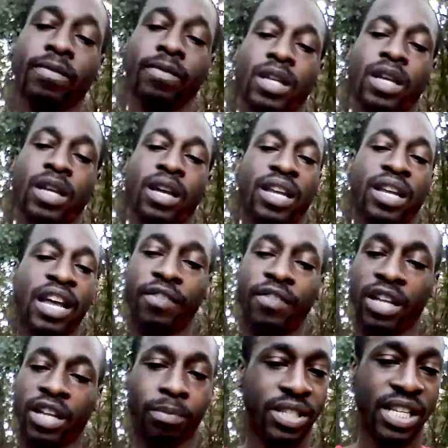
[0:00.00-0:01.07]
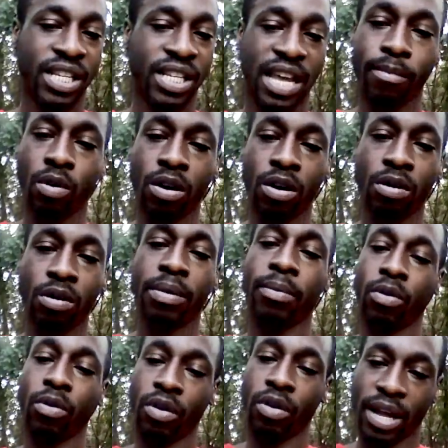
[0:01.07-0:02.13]
I definitely could be saying more, but I'm gonna go ahead
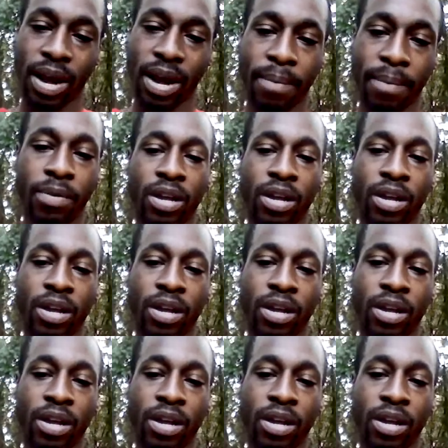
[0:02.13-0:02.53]
and wrap it up.